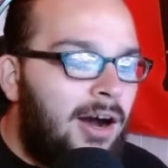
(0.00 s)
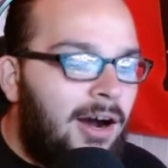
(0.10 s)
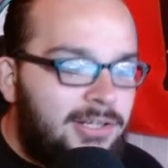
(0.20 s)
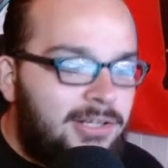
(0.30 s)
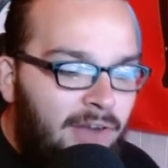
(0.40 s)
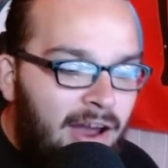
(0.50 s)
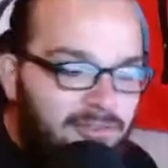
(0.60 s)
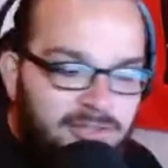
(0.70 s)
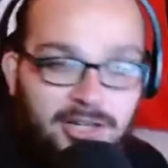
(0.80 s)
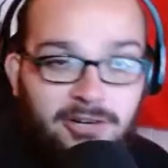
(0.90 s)

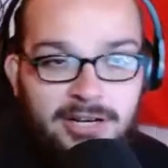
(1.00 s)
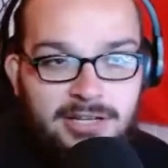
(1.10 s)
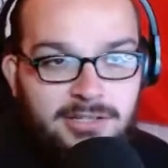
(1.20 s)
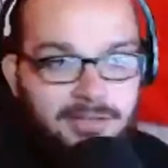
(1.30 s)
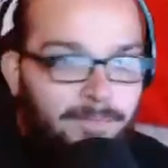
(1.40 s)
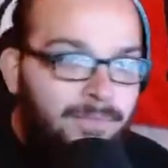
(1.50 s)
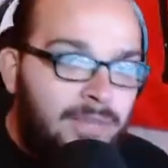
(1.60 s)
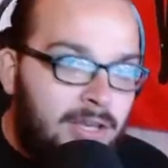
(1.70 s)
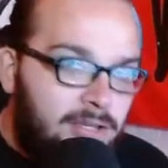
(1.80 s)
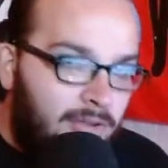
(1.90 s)
Survivor Series.
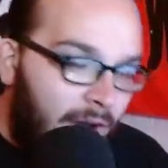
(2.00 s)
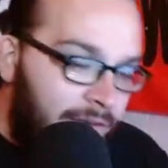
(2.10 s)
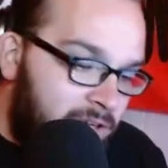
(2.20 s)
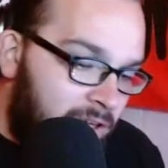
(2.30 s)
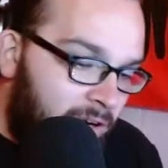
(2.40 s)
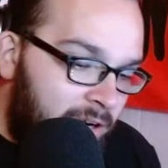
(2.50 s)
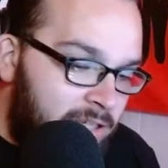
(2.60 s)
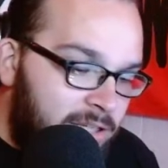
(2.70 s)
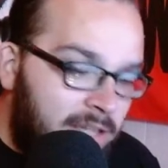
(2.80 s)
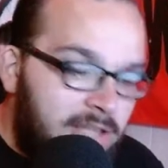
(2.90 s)
Survivor
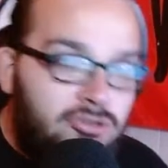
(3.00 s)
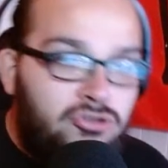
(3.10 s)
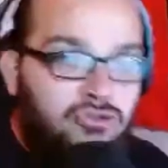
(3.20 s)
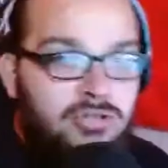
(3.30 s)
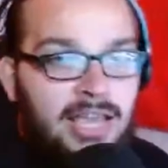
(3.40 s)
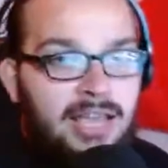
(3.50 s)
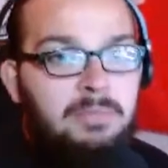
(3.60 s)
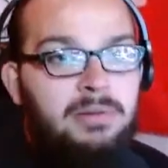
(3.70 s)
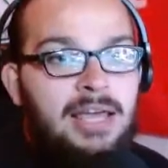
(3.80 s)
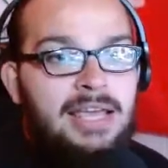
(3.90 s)
Series is to
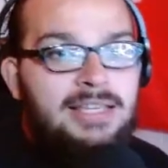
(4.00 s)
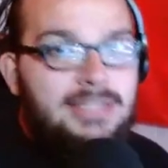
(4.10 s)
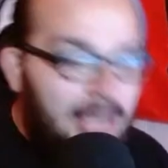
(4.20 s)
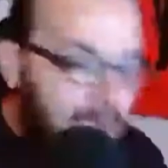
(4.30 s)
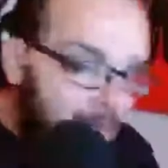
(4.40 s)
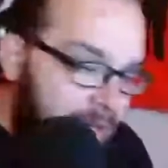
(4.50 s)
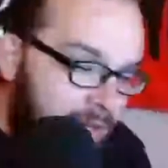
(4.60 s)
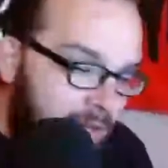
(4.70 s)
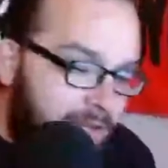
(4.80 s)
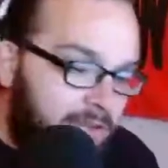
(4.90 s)
take place
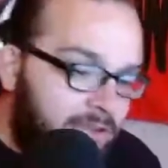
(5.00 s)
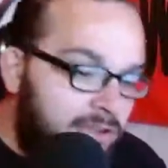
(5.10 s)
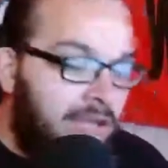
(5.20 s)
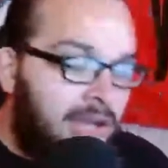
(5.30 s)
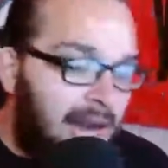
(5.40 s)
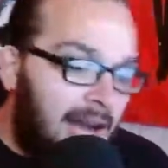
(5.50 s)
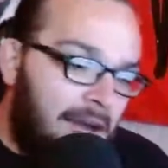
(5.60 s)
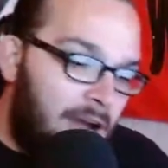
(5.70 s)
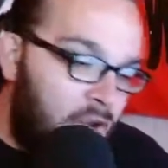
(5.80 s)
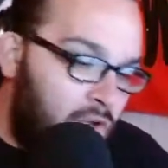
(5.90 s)
in
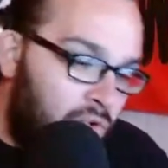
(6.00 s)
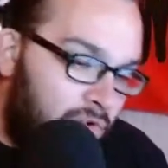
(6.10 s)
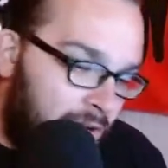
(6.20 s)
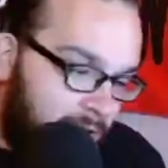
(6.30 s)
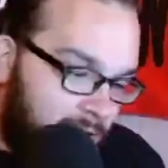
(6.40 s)
Chicago.